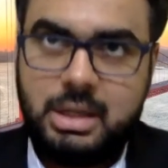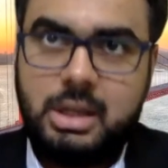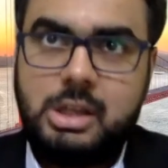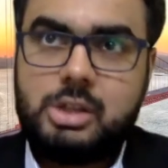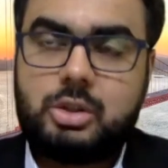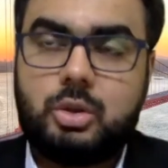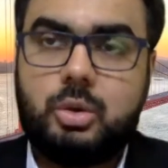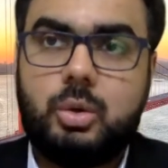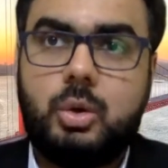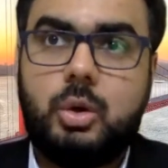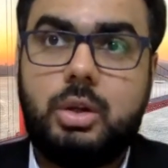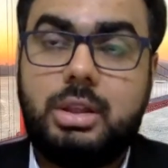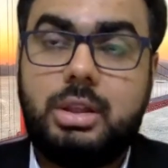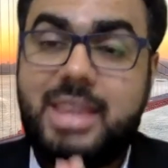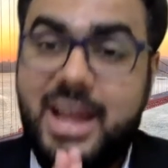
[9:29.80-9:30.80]
So
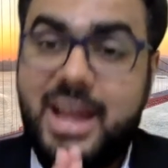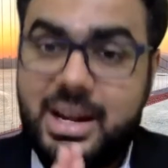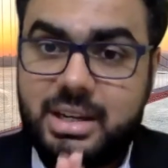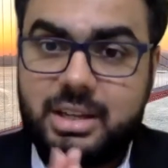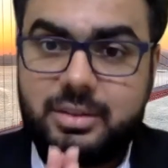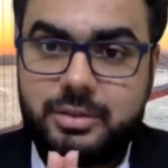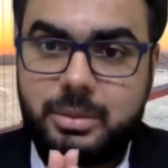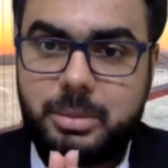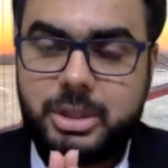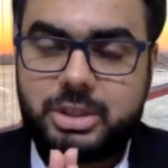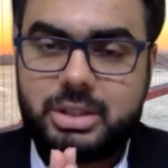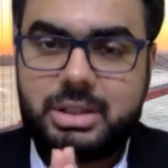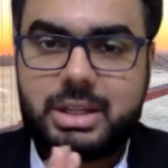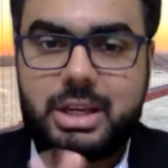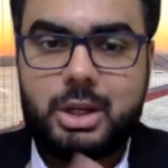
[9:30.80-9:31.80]
that
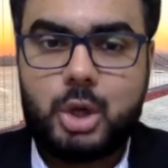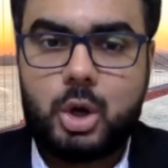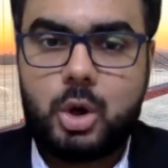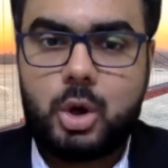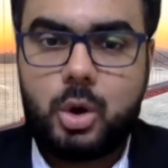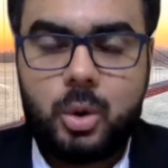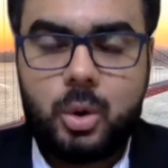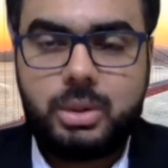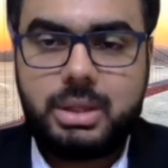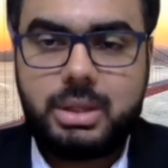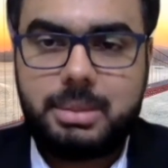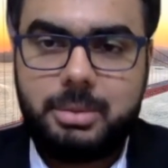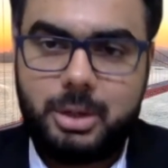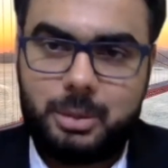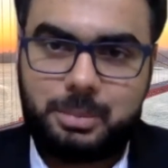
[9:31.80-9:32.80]
information can only
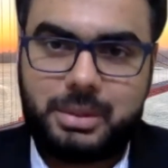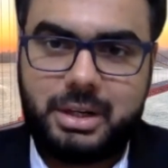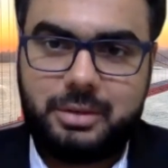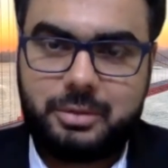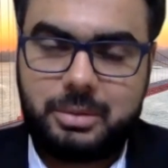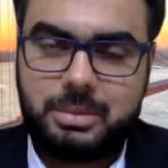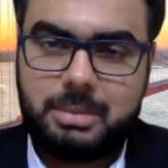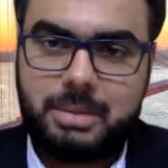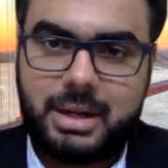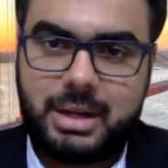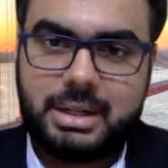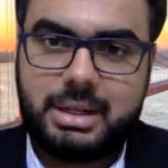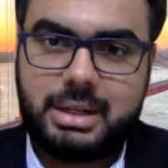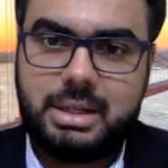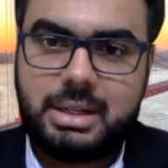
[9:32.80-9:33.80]
be obtained from the
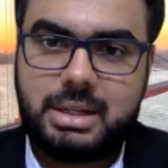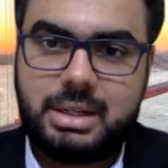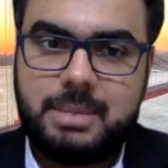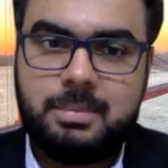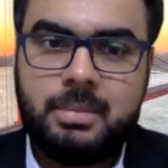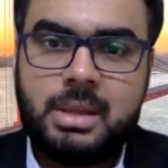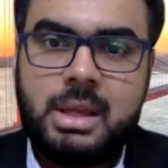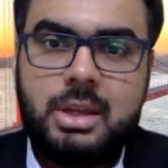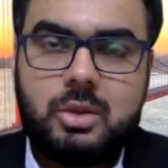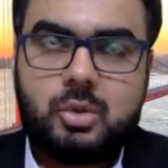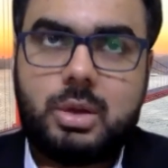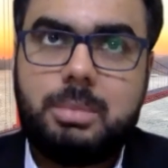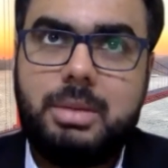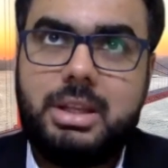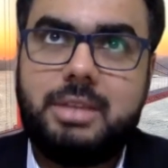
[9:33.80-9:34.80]
marketing team. So
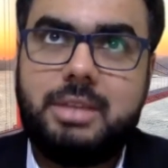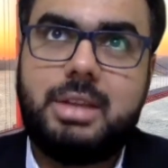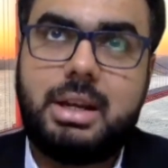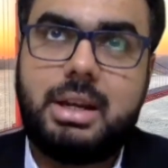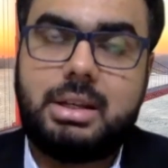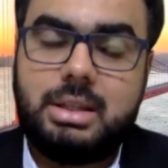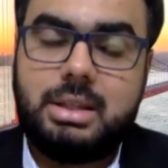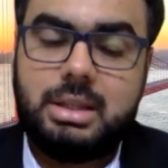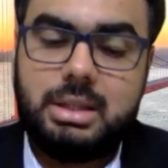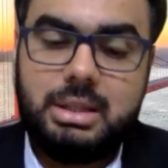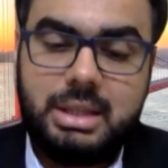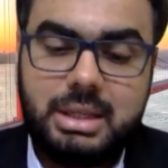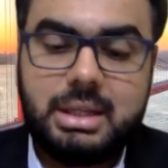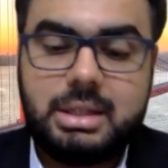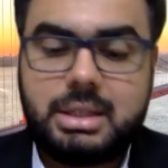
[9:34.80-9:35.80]
I believe that the
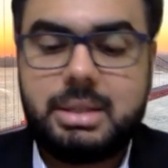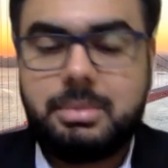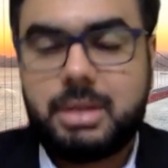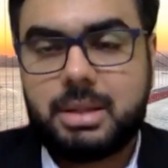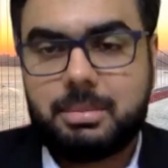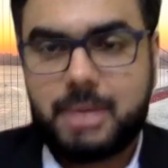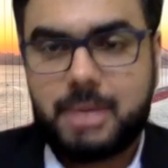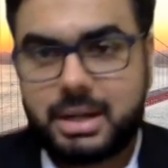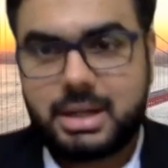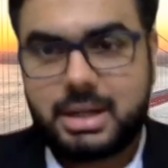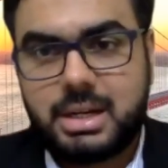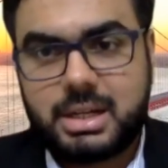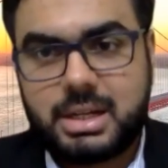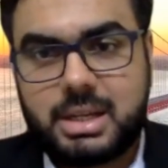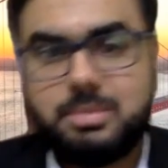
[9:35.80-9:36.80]
legal team and the
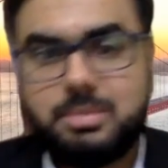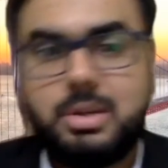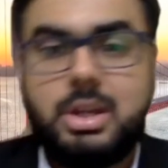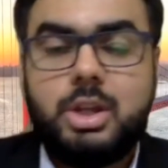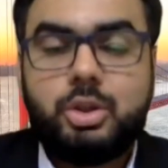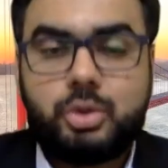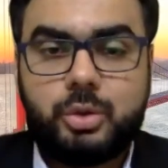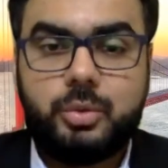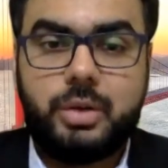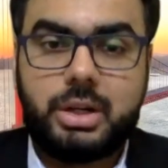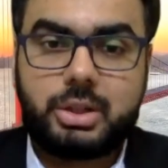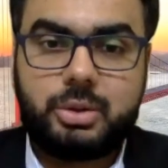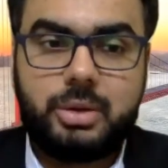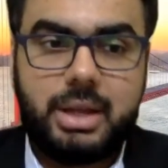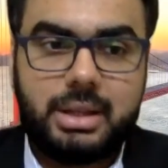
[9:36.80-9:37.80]
marketing team should
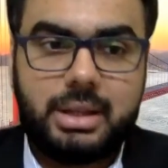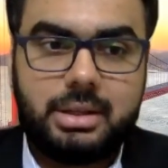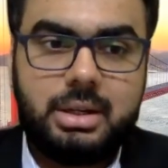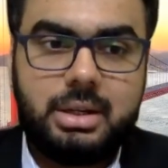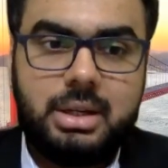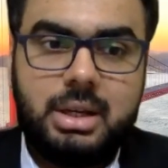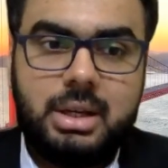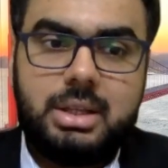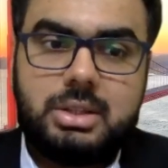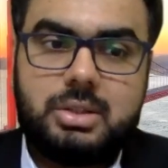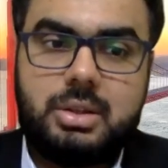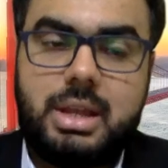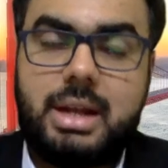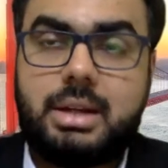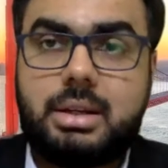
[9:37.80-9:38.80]
work together, so
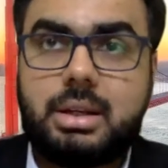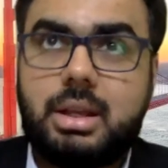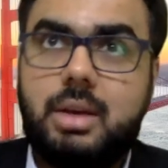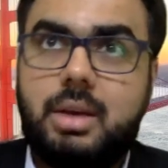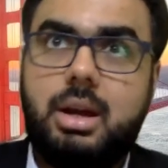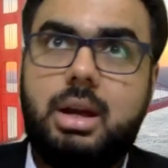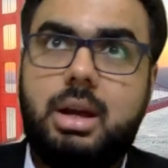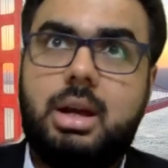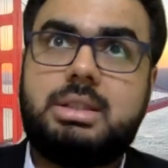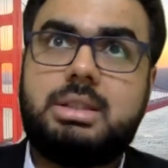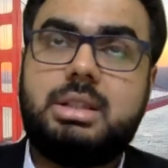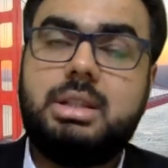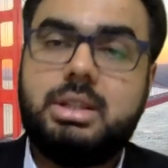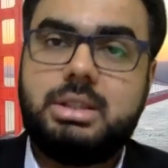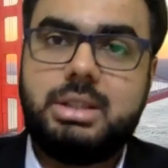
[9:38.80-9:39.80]
that a
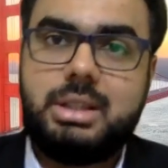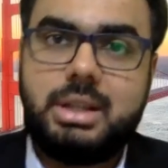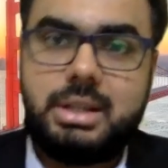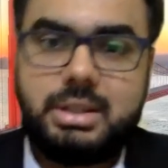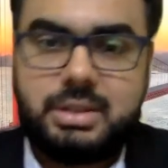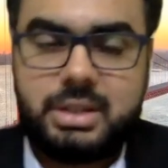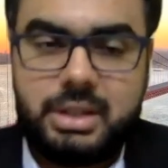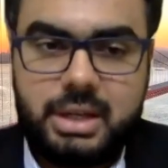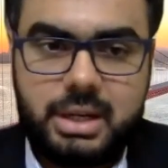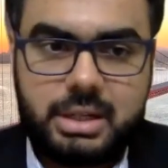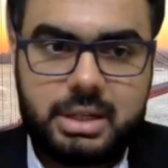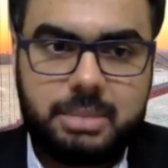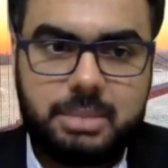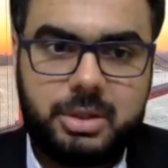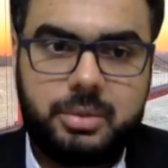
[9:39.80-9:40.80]
synergy that is
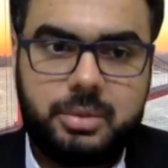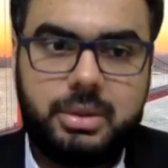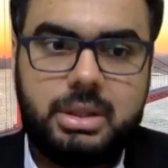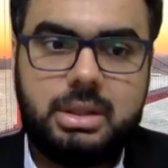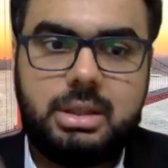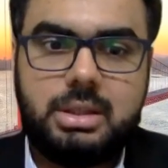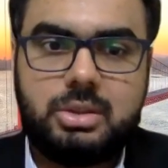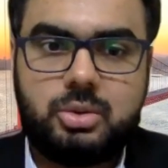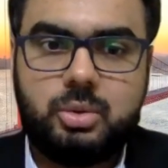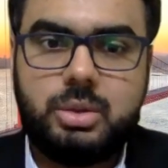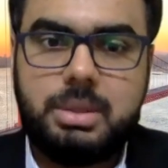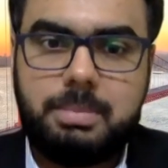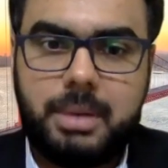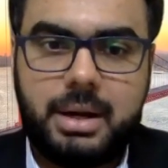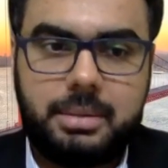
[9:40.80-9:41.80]
created between these two
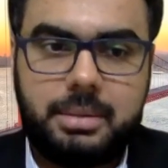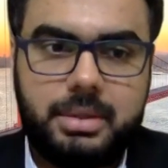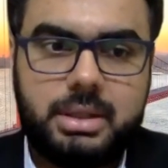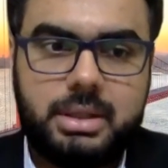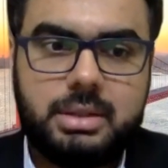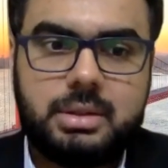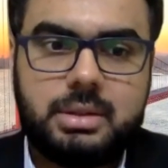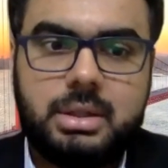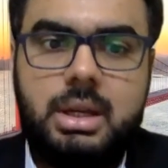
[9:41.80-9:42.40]
departments